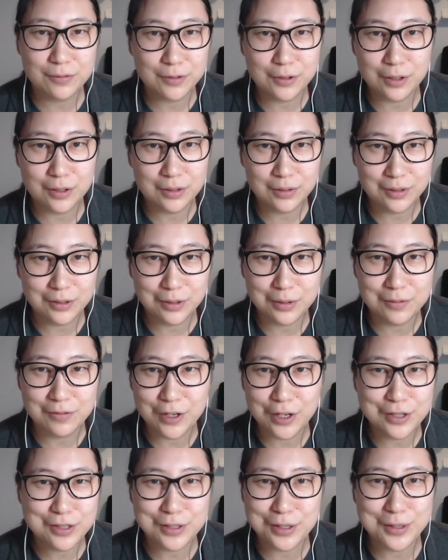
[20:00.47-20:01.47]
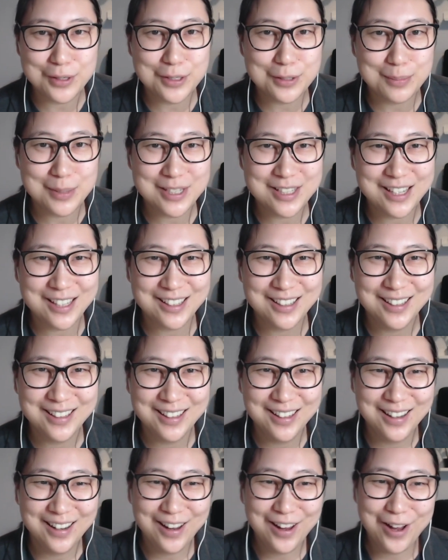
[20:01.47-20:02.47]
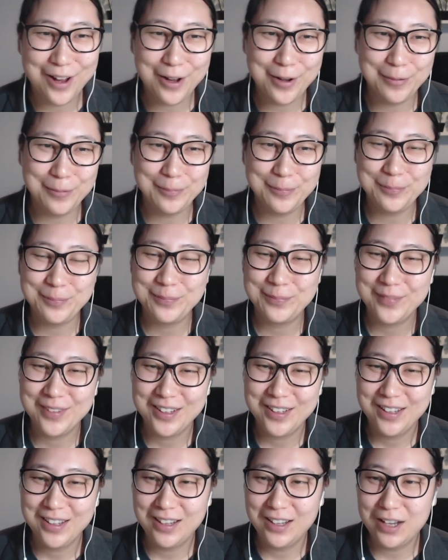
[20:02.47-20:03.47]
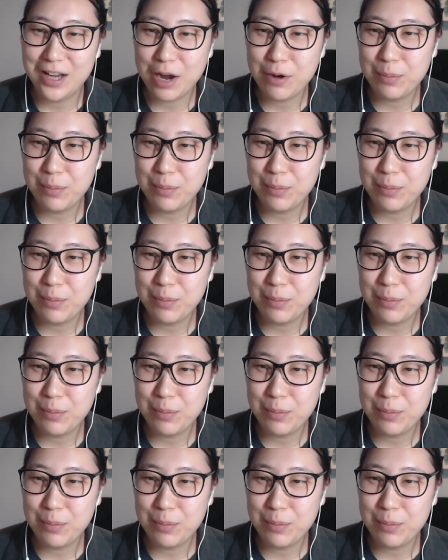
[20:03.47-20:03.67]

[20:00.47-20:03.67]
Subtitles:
for a very serious meeting. I